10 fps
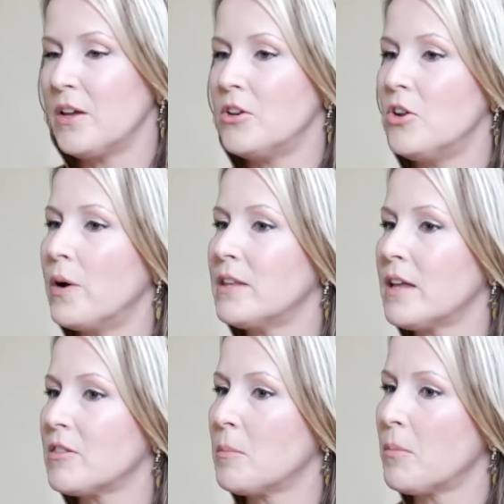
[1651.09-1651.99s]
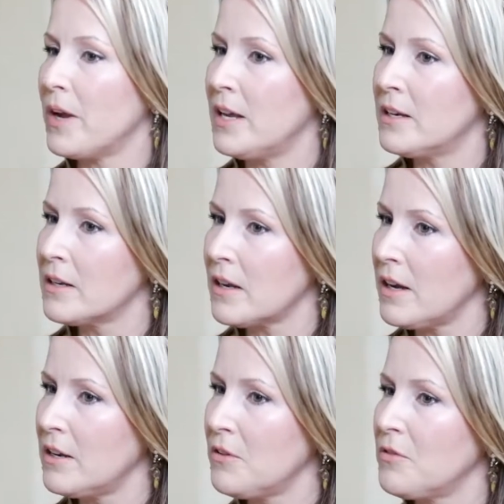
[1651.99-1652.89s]
knowing that the brain
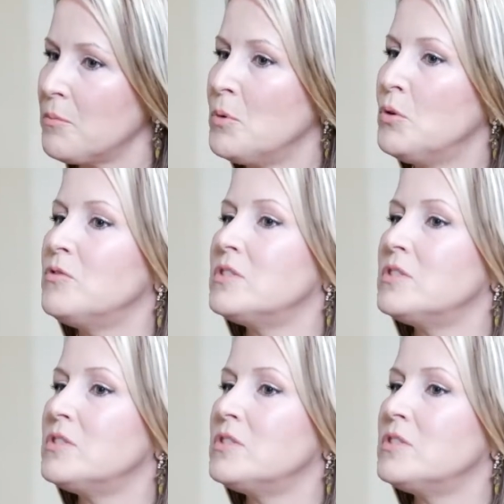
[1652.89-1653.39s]
kind of moves